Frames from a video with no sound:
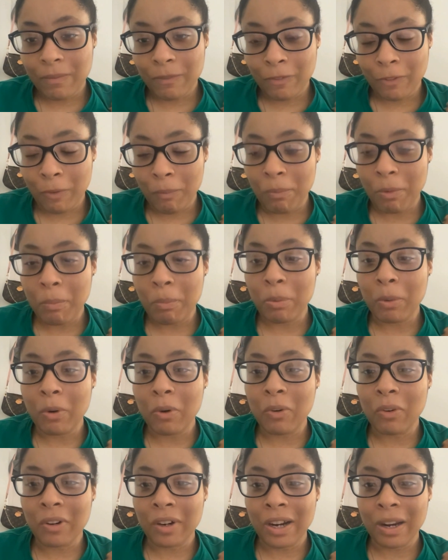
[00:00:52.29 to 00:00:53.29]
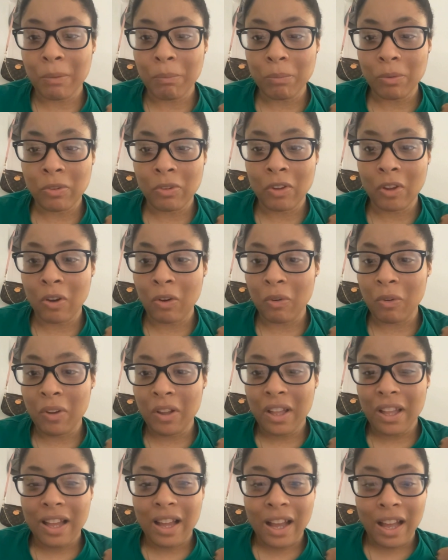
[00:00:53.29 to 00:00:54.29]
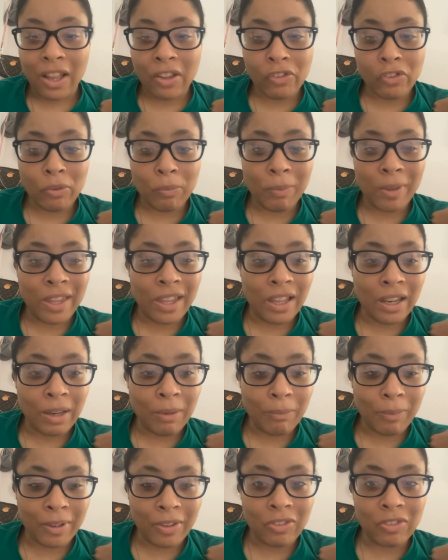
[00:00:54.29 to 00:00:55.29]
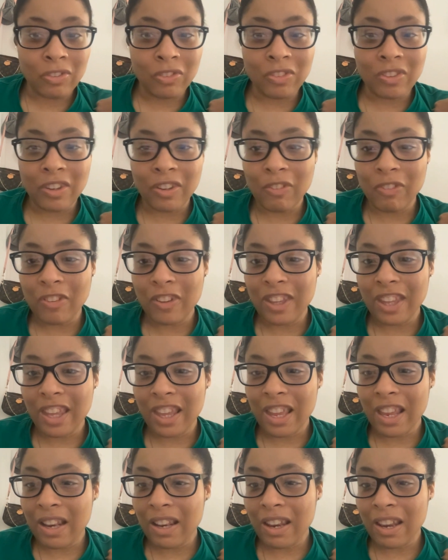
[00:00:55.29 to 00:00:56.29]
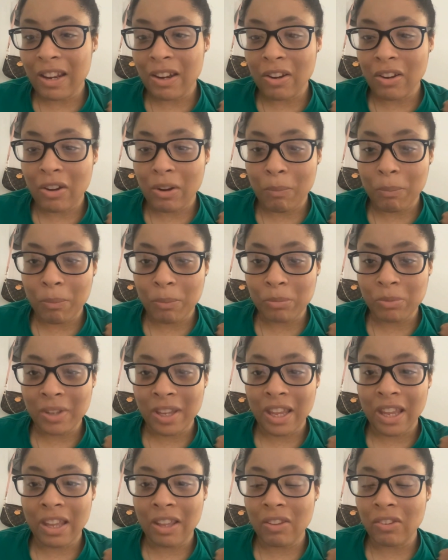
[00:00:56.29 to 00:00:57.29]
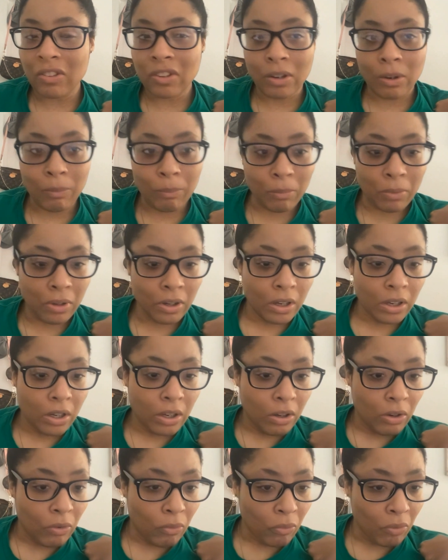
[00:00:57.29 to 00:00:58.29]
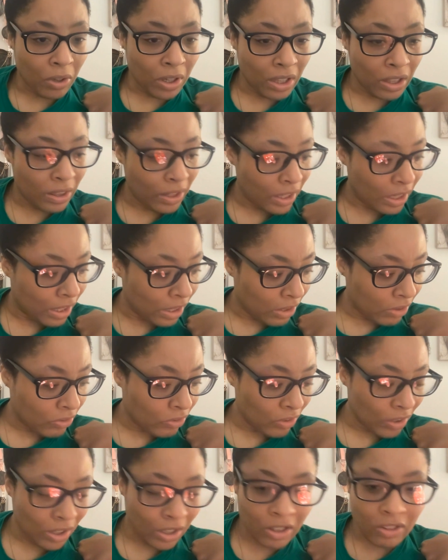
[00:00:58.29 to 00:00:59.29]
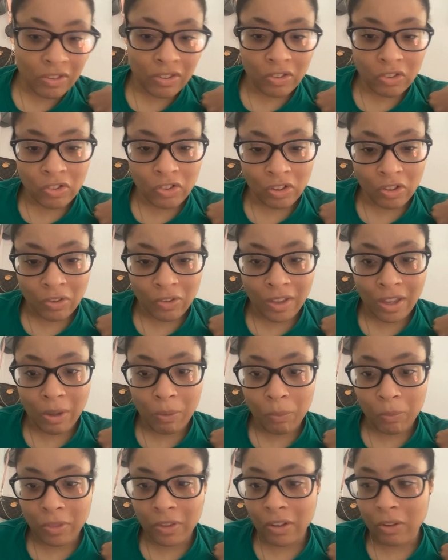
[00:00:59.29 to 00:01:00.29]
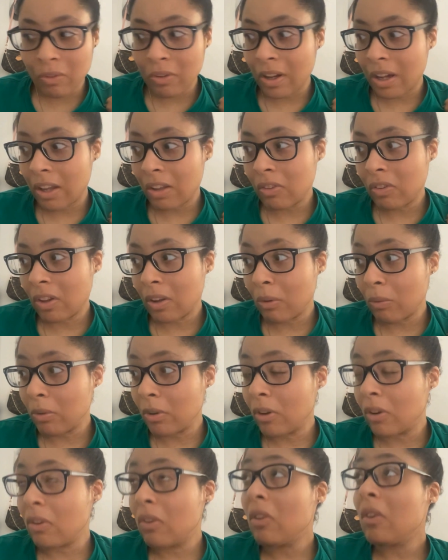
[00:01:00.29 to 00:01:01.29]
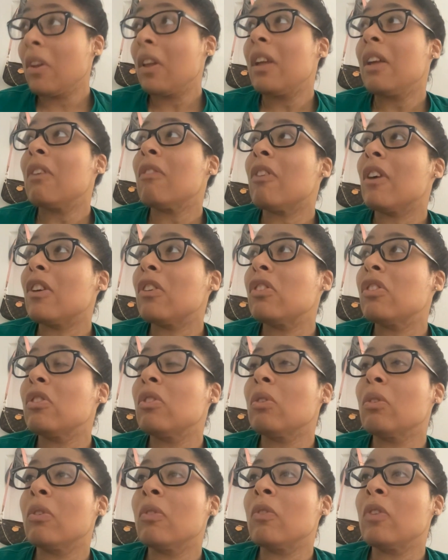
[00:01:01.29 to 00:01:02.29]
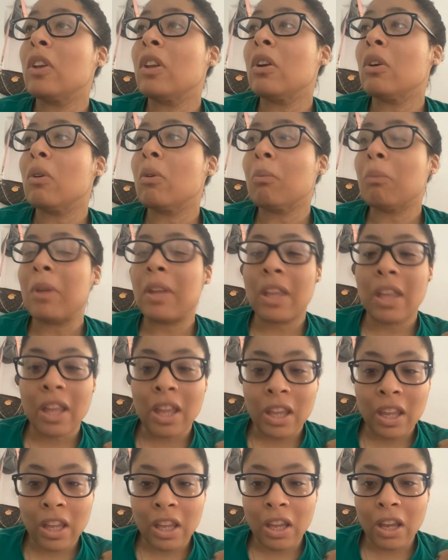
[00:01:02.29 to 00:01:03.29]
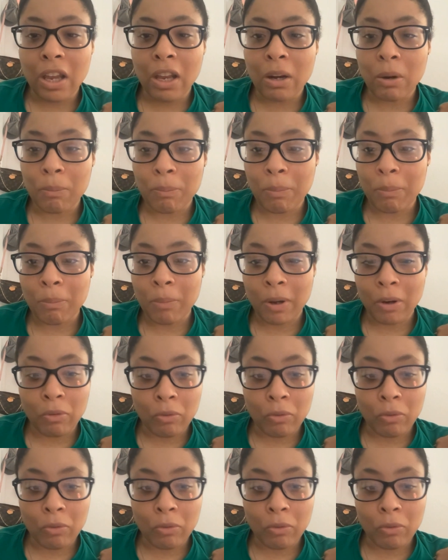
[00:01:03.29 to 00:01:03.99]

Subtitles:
from the program, so I should be getting my certificate in a couple days, and I'm really excited to share that with you guys. I don't know if I should do a video of me hanging it up in my